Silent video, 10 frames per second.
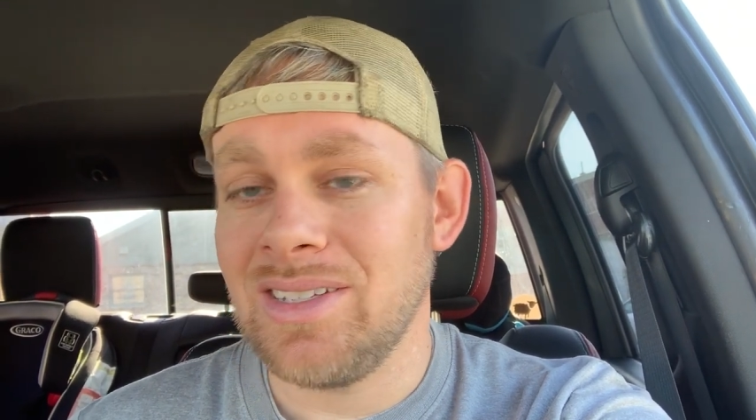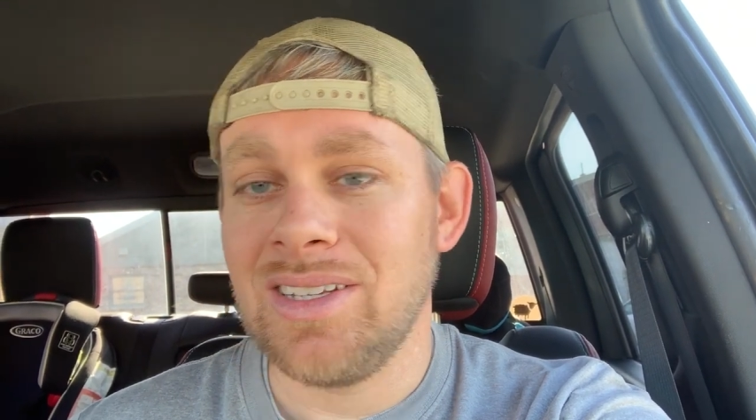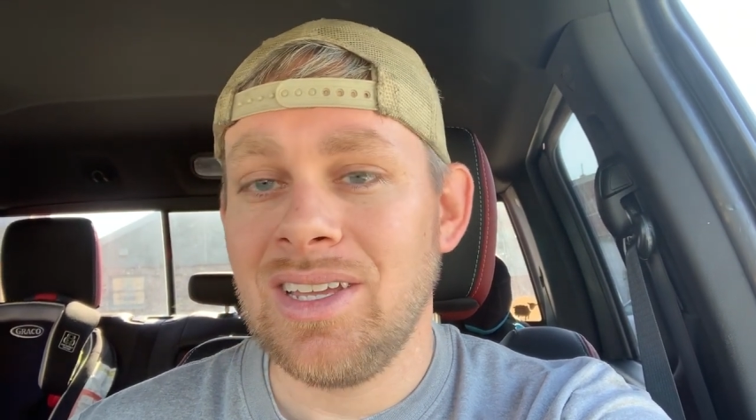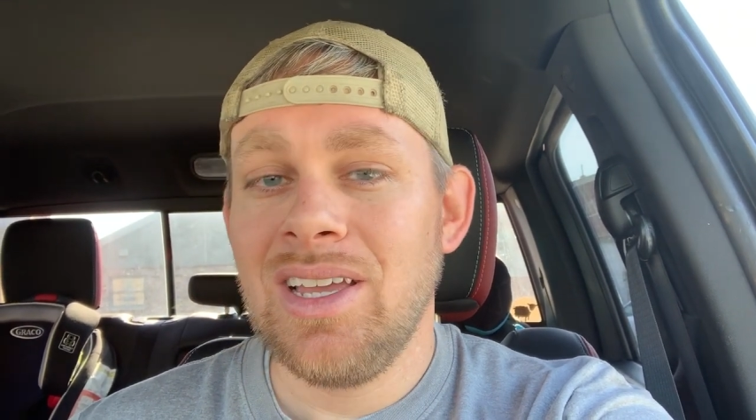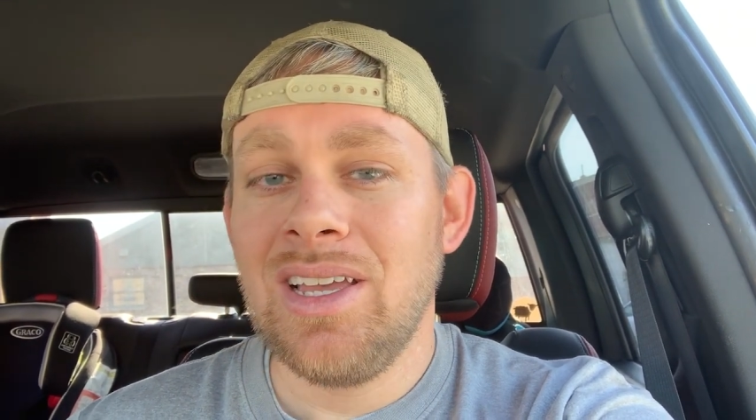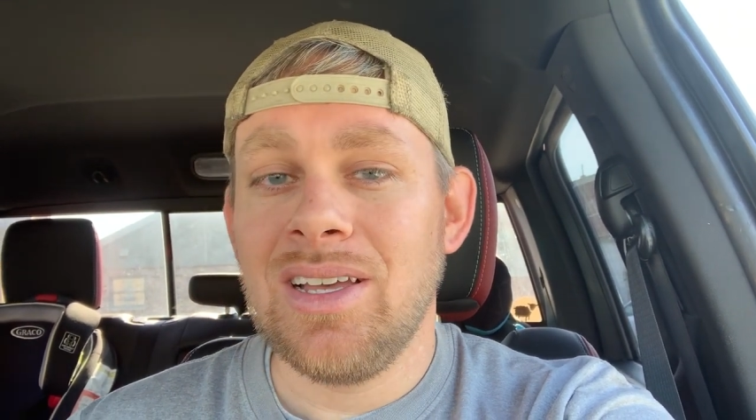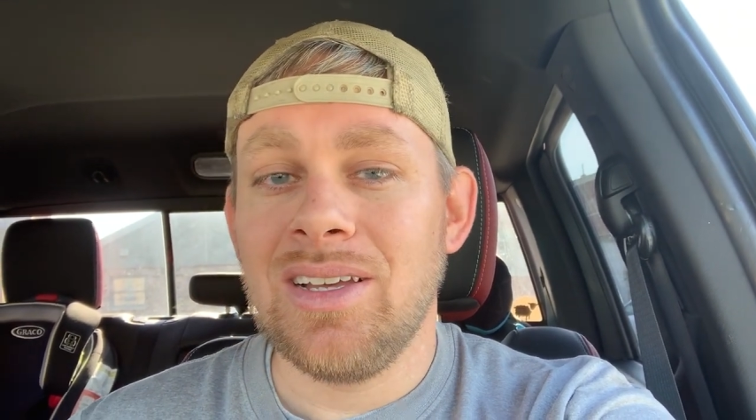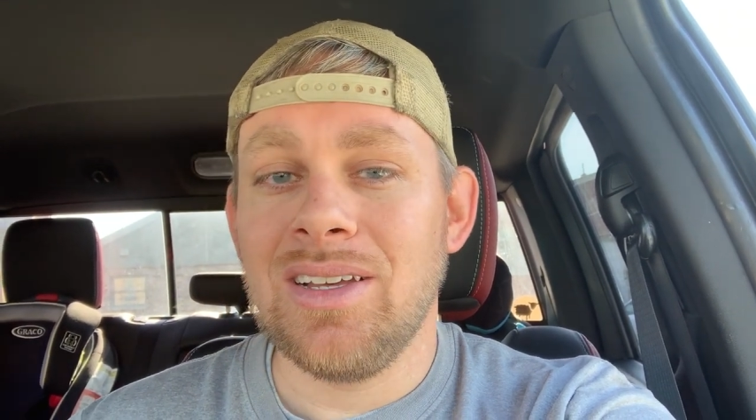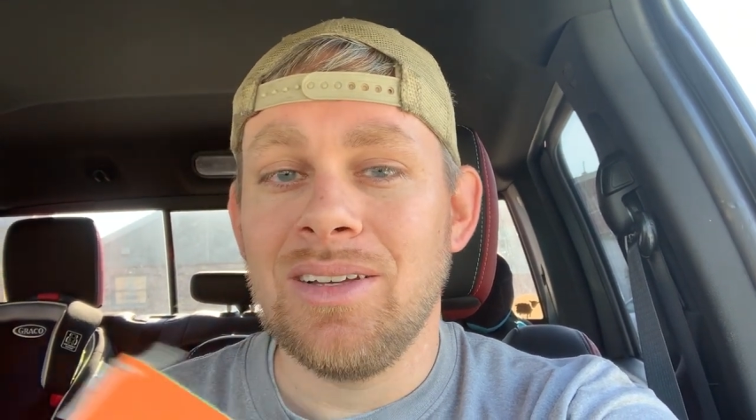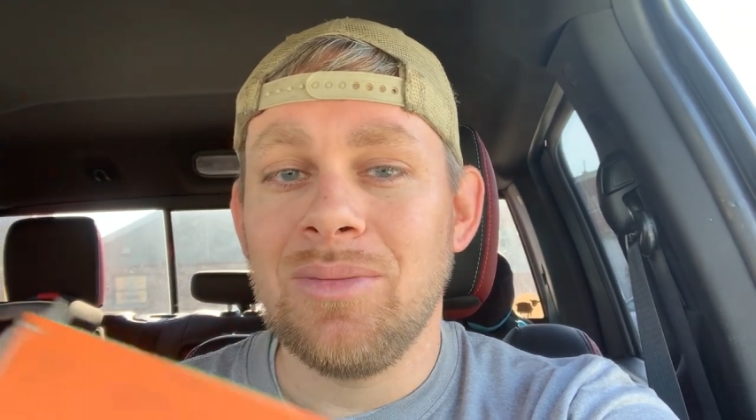and
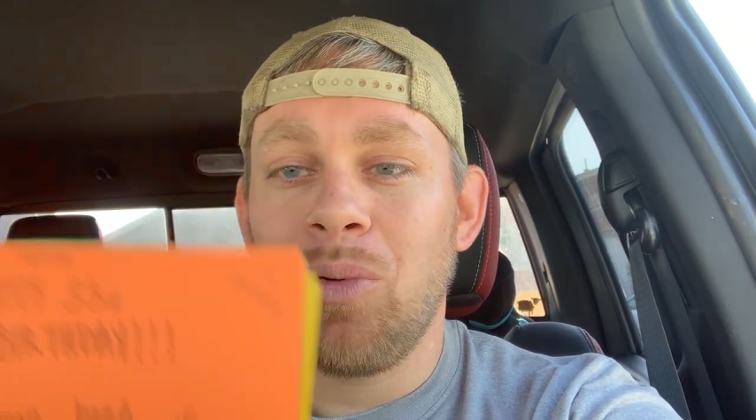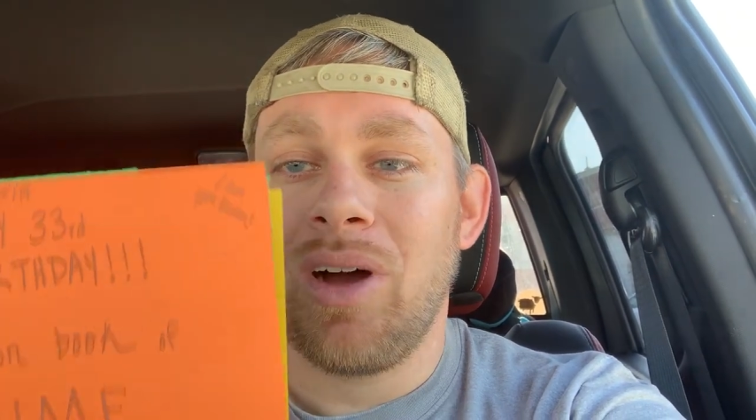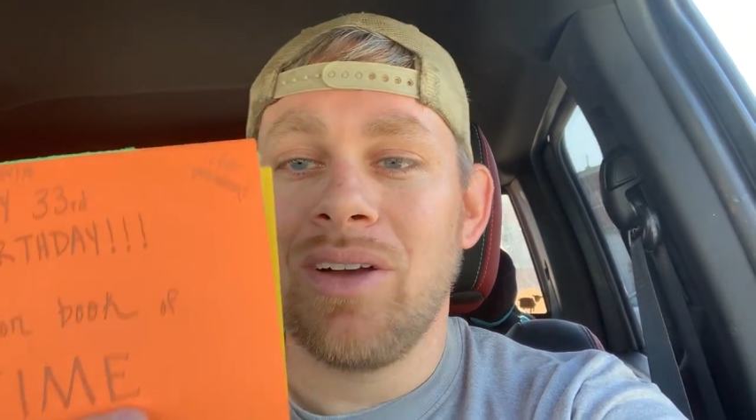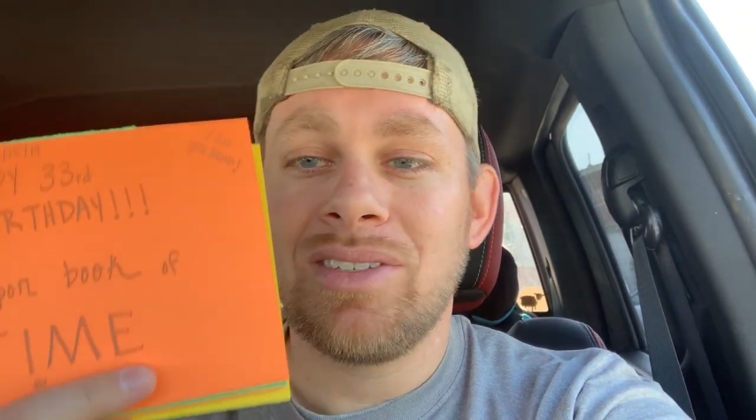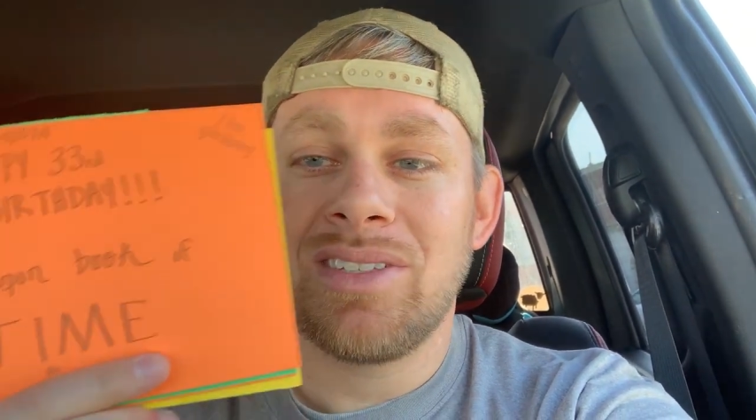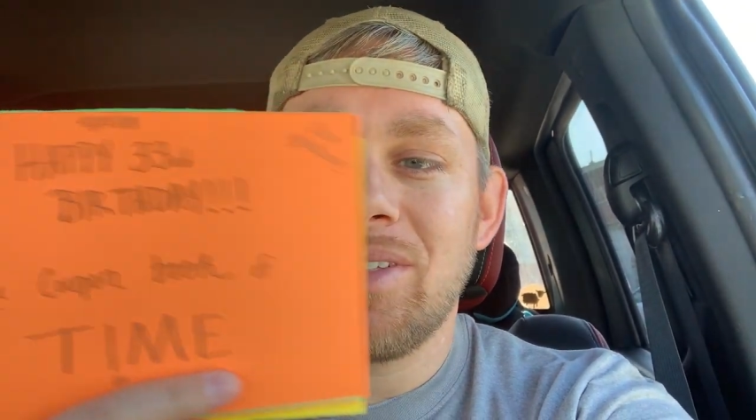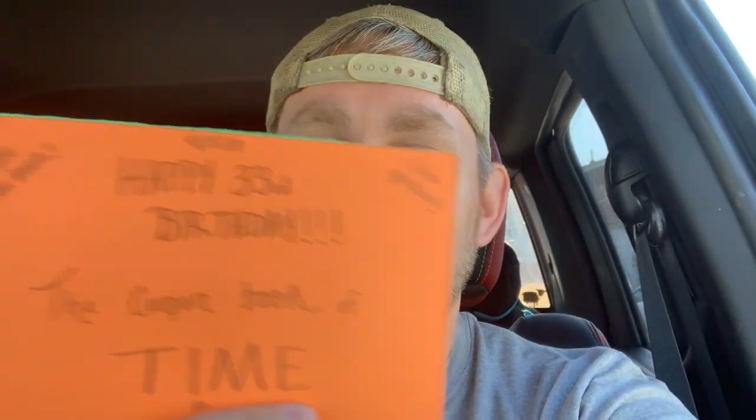uh, my wife's